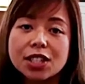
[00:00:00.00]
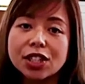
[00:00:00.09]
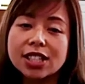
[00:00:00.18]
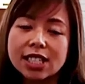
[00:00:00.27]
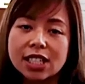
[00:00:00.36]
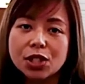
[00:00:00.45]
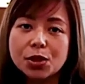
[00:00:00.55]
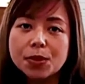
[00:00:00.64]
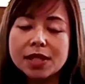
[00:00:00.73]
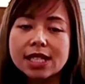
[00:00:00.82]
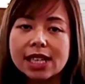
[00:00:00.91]
is
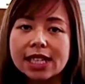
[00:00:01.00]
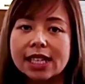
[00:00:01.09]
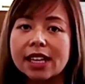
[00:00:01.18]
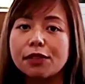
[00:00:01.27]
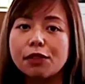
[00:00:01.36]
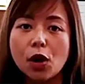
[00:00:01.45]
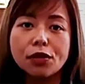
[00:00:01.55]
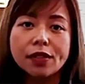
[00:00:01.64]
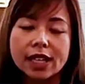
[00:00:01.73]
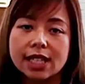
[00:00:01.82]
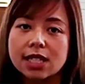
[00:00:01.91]
continuously
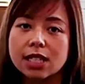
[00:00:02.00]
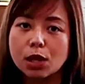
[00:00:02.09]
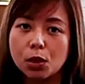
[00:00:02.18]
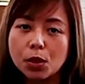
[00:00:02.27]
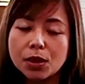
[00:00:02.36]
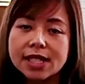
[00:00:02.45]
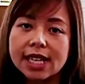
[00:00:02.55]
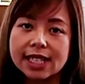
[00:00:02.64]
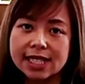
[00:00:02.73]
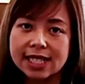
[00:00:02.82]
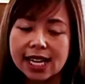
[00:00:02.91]
evolving its laws
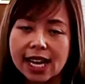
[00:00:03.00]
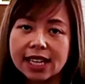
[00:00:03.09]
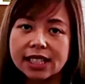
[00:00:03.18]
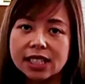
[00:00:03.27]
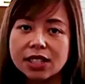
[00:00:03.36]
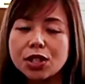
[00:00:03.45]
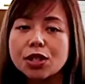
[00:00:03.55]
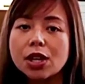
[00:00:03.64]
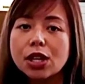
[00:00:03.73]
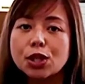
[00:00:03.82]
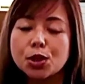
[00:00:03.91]
and
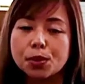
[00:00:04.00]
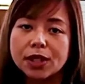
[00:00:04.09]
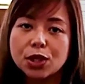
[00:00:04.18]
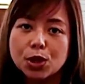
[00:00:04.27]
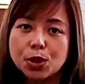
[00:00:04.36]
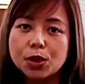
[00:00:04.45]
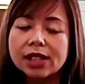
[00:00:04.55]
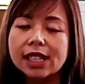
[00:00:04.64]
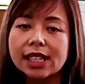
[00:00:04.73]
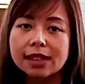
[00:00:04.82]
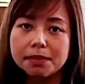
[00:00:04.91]
standards to ensure
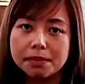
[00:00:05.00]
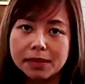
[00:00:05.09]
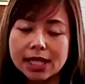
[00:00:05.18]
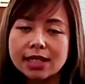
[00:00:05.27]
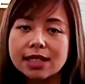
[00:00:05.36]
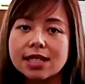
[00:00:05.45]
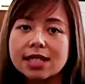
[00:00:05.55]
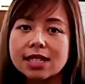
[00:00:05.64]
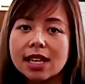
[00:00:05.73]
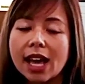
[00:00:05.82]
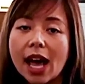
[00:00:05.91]
that it
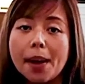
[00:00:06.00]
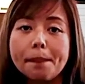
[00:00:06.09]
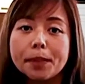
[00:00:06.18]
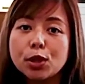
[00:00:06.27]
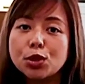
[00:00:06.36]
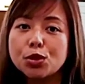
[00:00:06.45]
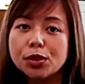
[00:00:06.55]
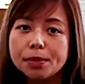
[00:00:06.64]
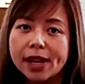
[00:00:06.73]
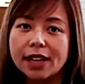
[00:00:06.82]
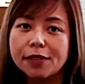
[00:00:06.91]
meets a
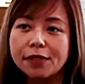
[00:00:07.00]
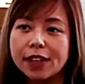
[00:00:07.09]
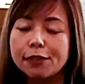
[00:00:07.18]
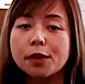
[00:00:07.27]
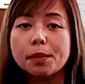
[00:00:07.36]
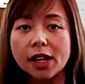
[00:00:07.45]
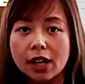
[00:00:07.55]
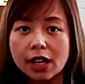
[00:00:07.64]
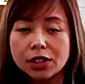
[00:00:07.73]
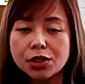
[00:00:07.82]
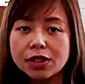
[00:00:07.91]
mutual benefit for the
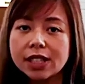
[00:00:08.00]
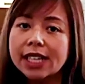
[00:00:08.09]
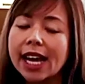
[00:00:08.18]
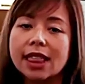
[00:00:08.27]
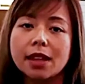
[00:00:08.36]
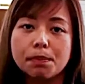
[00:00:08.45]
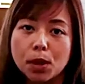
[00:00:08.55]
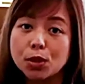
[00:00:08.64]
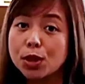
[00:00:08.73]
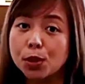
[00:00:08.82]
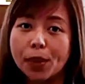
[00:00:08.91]
country and the
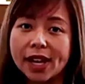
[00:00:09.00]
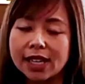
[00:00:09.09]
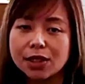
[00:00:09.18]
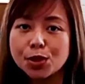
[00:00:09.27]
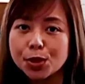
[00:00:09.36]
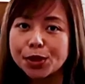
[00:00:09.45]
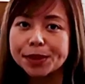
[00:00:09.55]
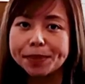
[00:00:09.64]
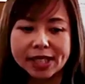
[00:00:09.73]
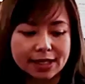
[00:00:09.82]
most awaited tournament.